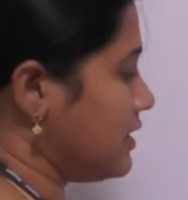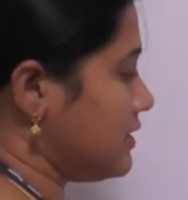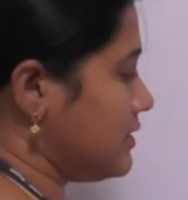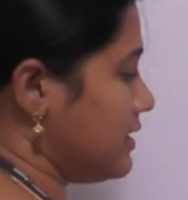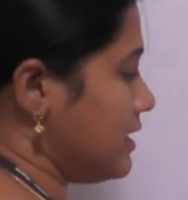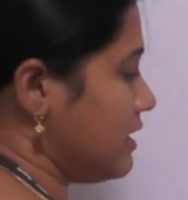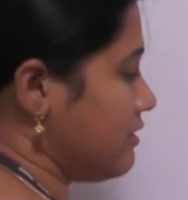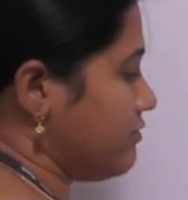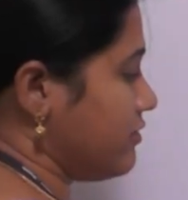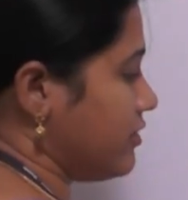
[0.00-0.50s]

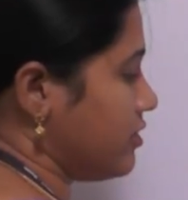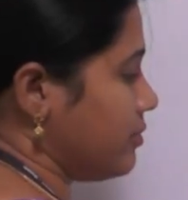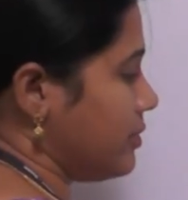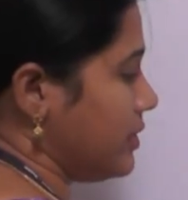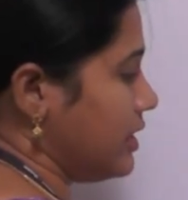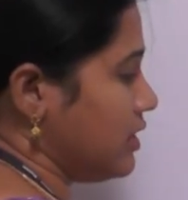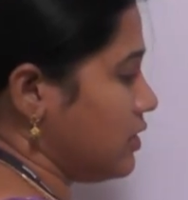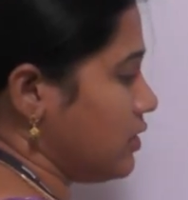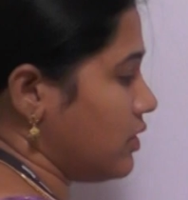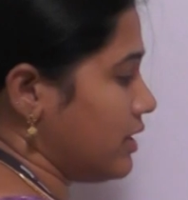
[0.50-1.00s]
Therefore
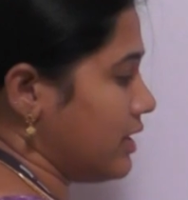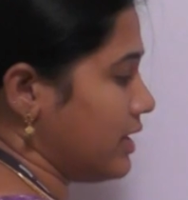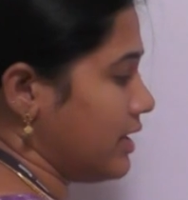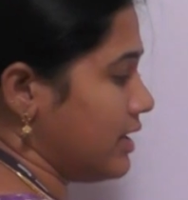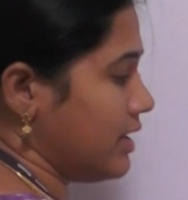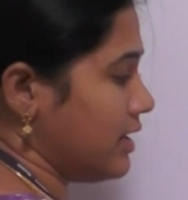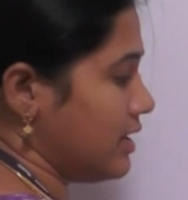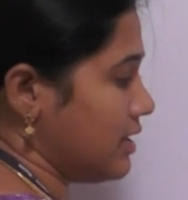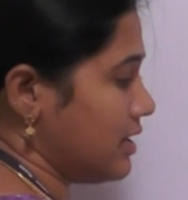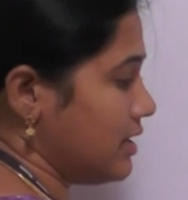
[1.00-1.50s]
B0
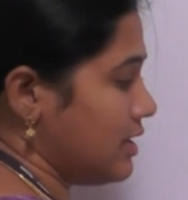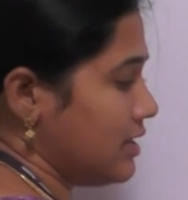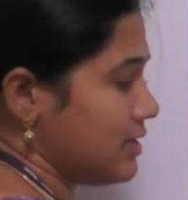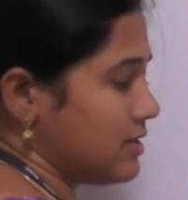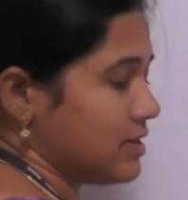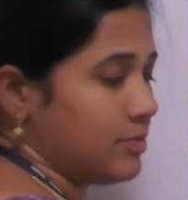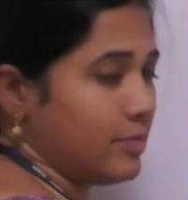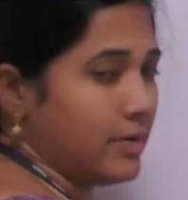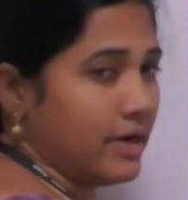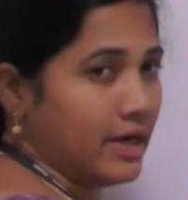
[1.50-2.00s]
and
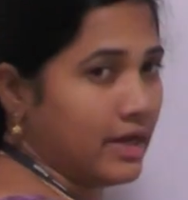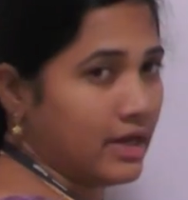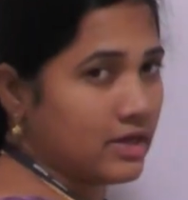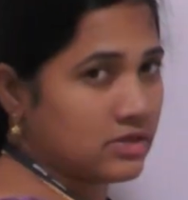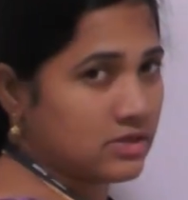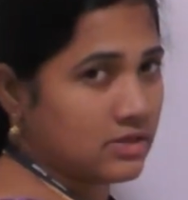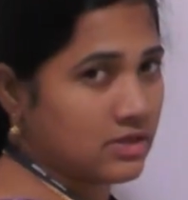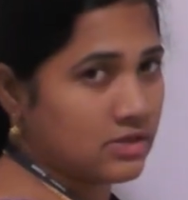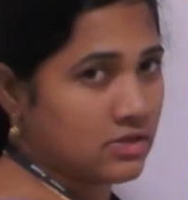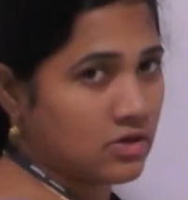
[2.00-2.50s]
the B
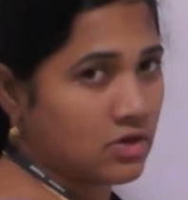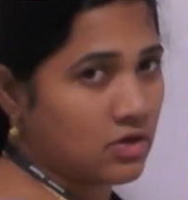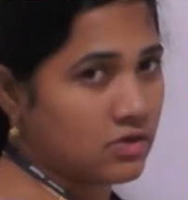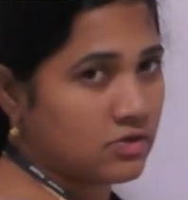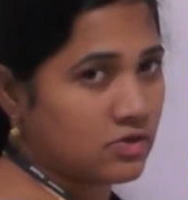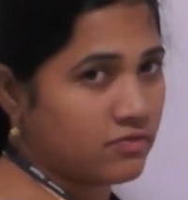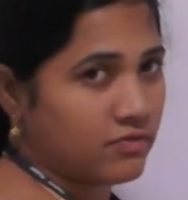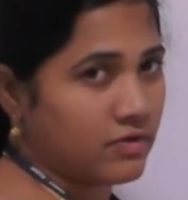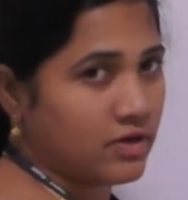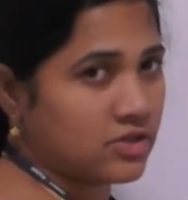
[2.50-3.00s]
dash, these are
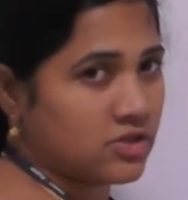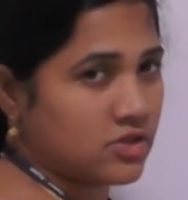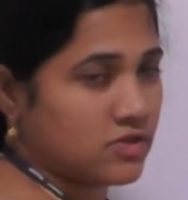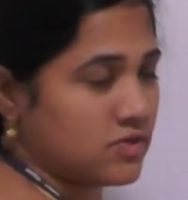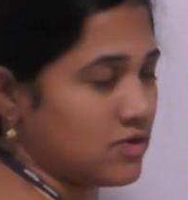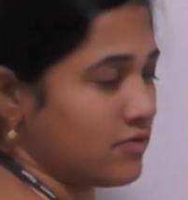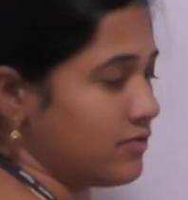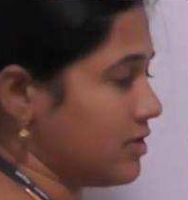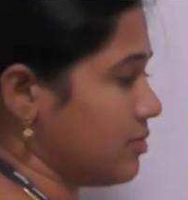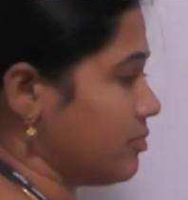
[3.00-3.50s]
also
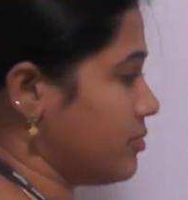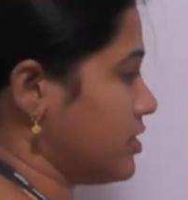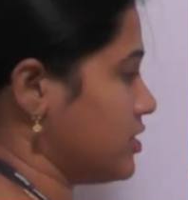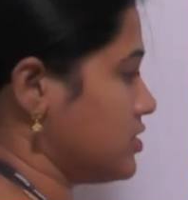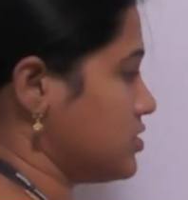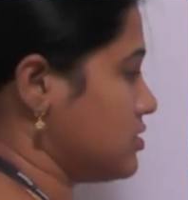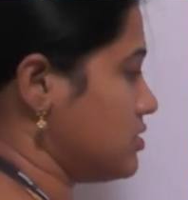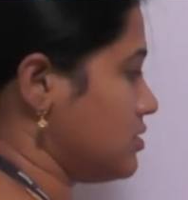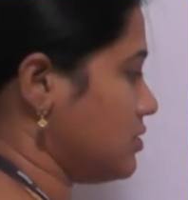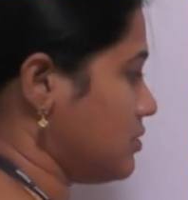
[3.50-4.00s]
functions of
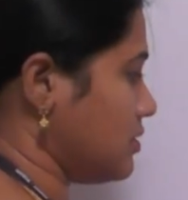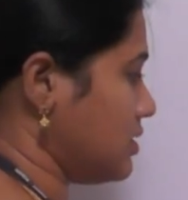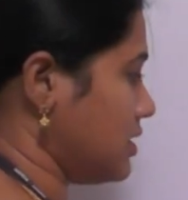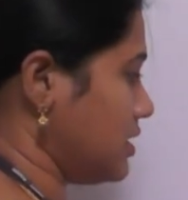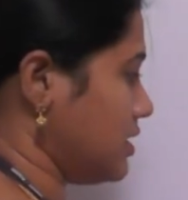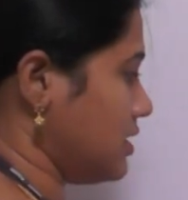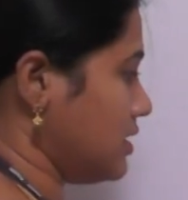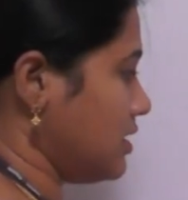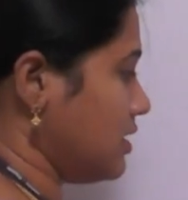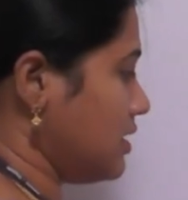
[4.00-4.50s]
temperature
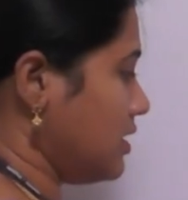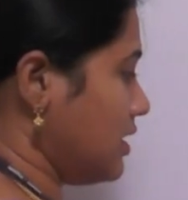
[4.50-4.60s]
only.